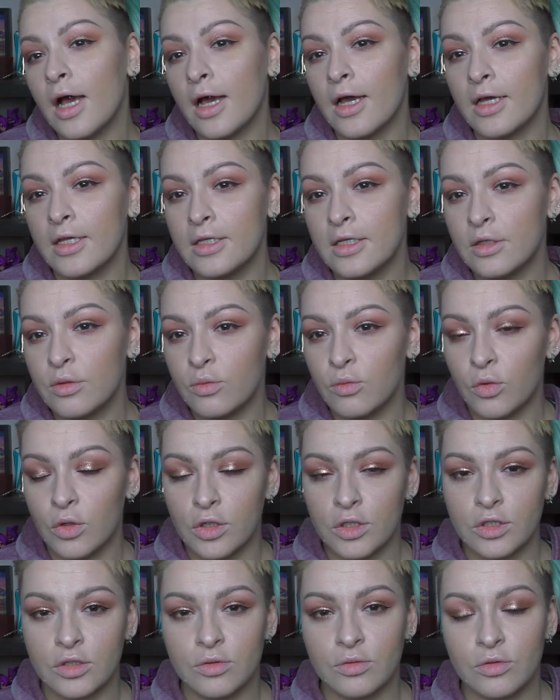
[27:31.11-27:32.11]
I didn't
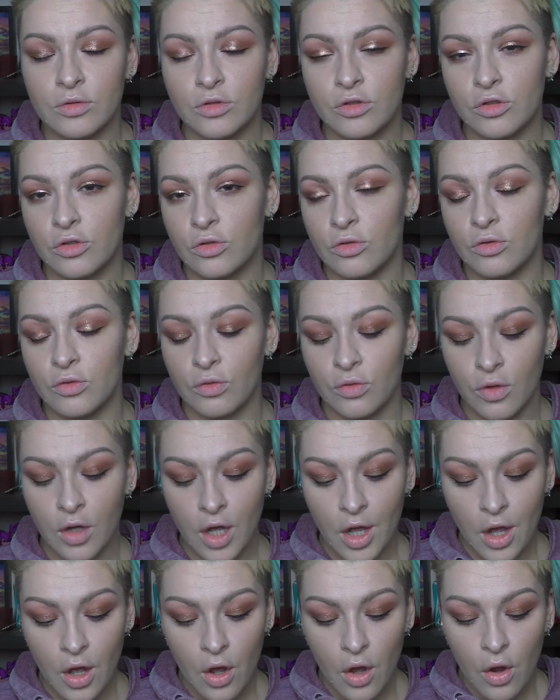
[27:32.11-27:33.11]
want it to
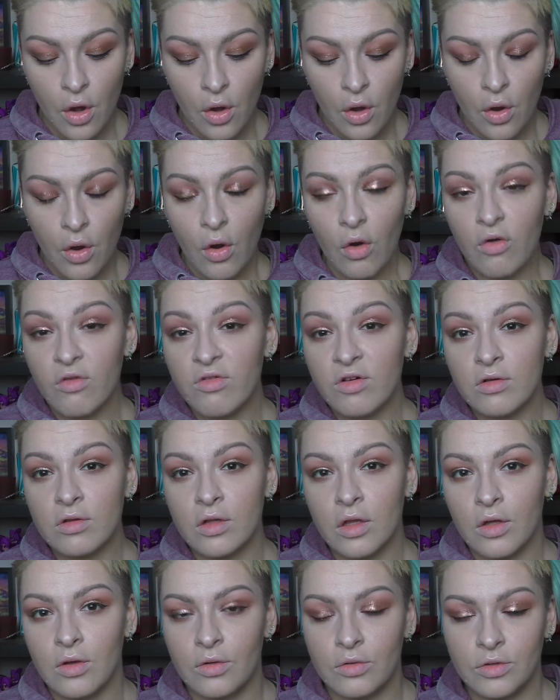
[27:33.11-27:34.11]

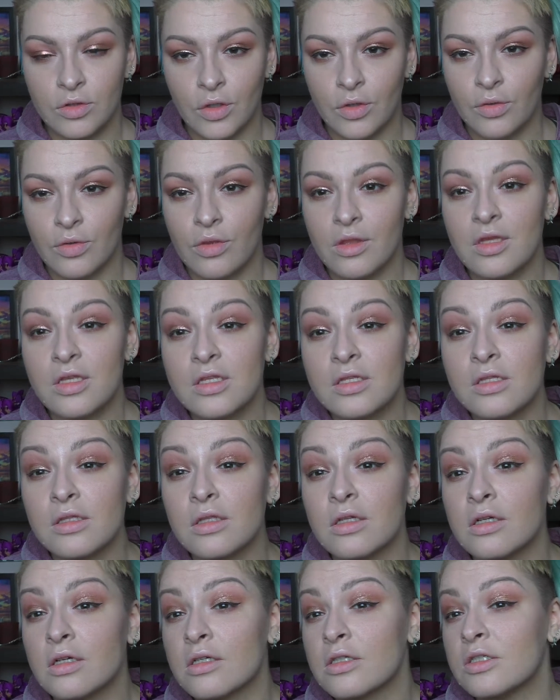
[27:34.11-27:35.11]
overload on this
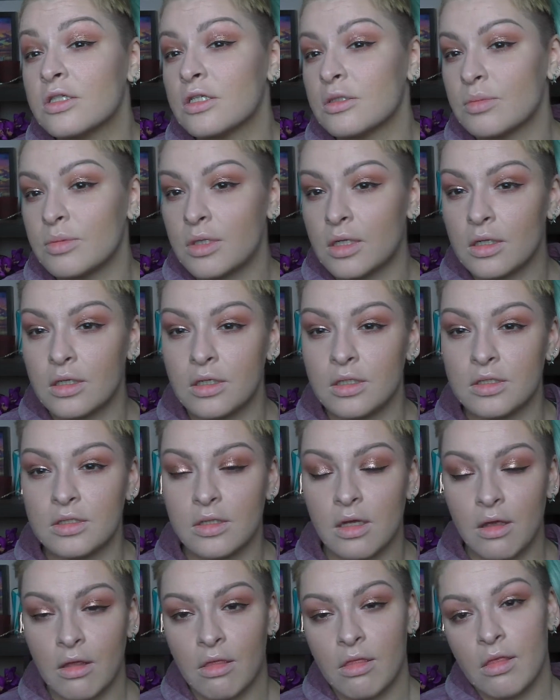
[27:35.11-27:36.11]
look just because
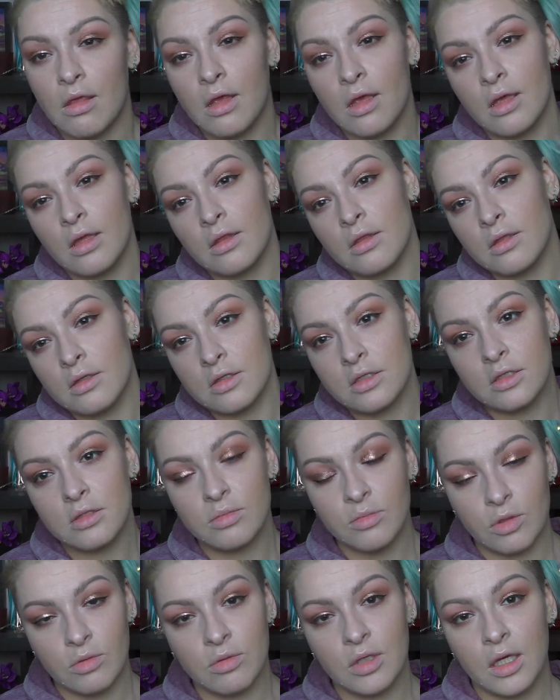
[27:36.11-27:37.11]
I think the
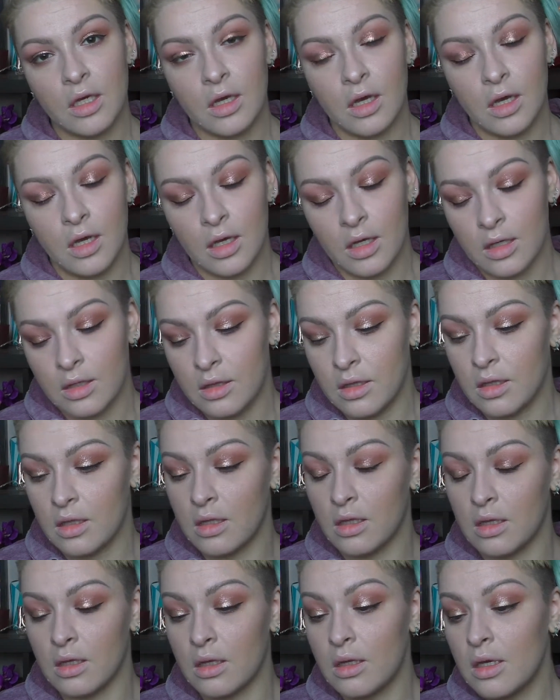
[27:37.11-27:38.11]
smoky eye,
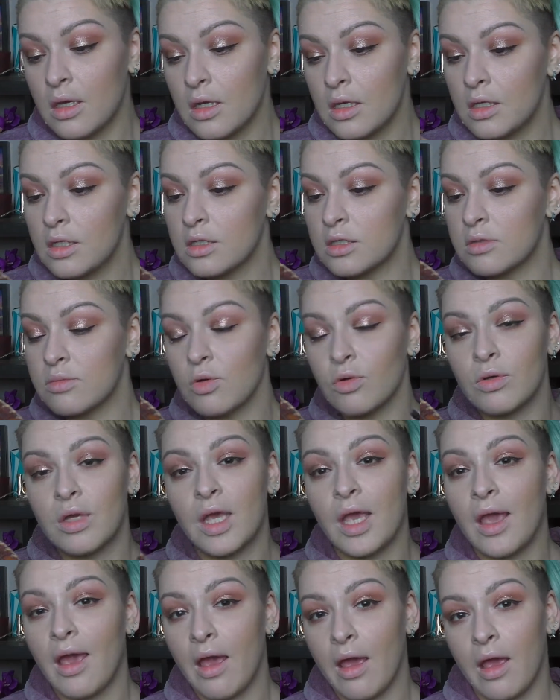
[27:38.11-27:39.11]
the
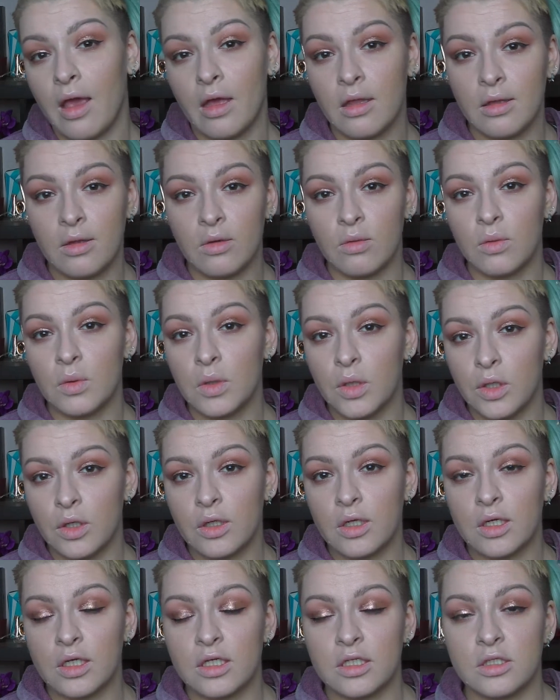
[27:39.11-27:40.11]
smoky halo
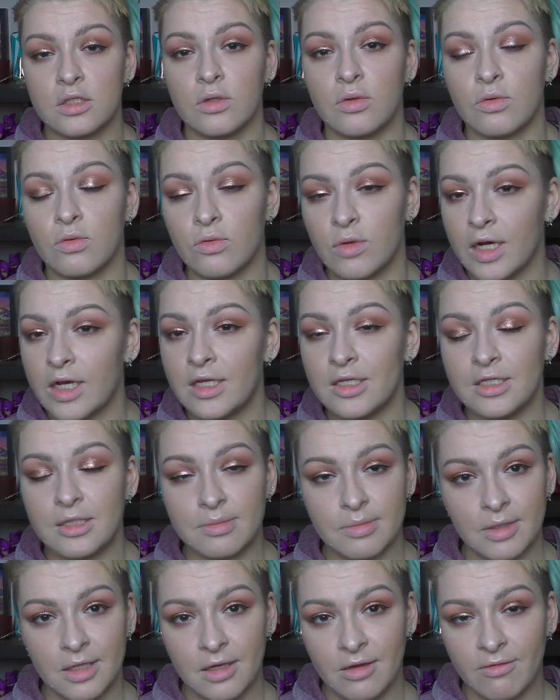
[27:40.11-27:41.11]
look is already
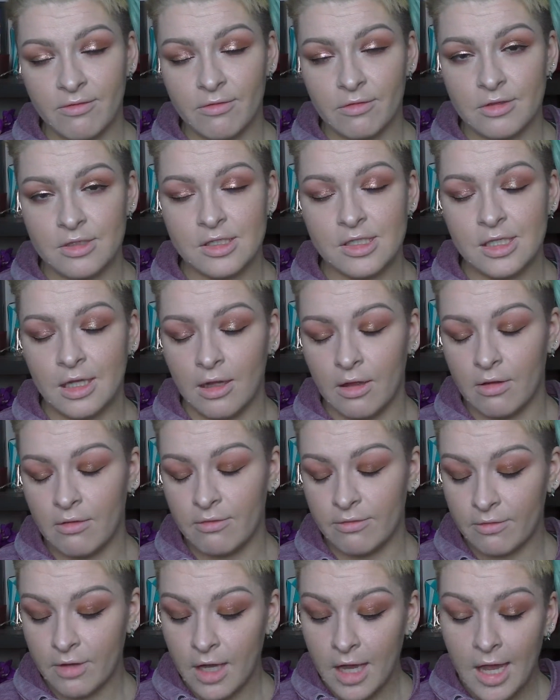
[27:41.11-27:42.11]
speaking for
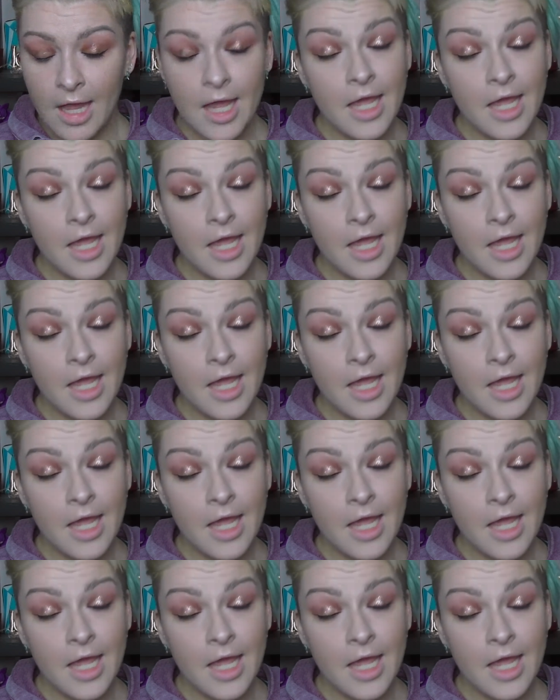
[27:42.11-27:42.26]
itself